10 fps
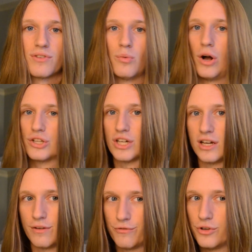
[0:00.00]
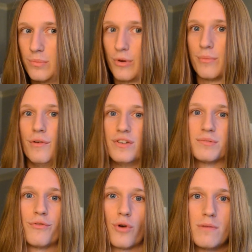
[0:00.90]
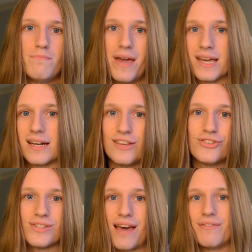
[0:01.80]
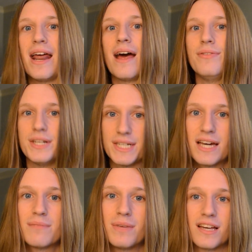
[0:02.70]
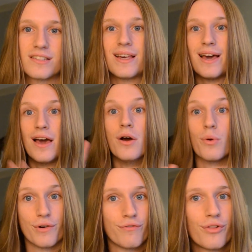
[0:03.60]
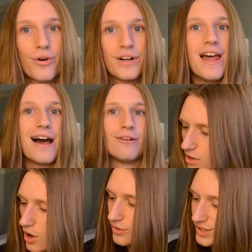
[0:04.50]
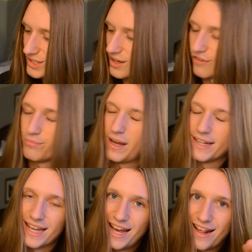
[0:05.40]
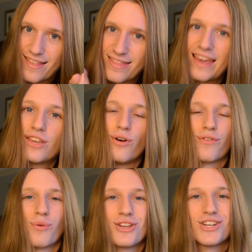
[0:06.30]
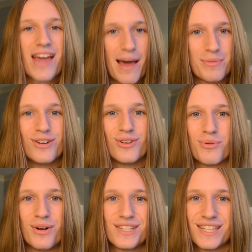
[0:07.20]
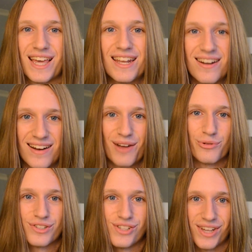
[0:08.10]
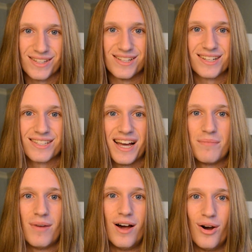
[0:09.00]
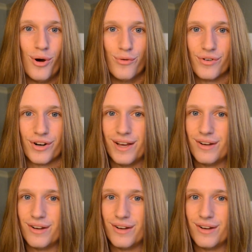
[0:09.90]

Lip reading: to watch a few more movies before I make it. I just haven't had the time because we're in Florida now, all this stuff. But thank you all for watching. Happy New Year once again, and I will see you guys next time. Over and